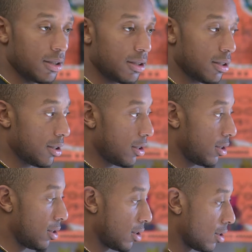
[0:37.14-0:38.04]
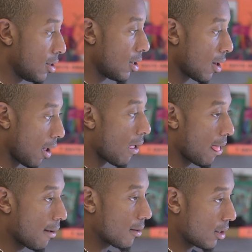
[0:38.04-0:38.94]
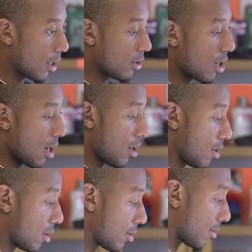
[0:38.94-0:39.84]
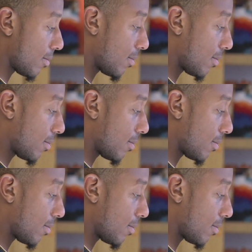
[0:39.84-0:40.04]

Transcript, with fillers: and uh, we're just uh, it's just an opportunity for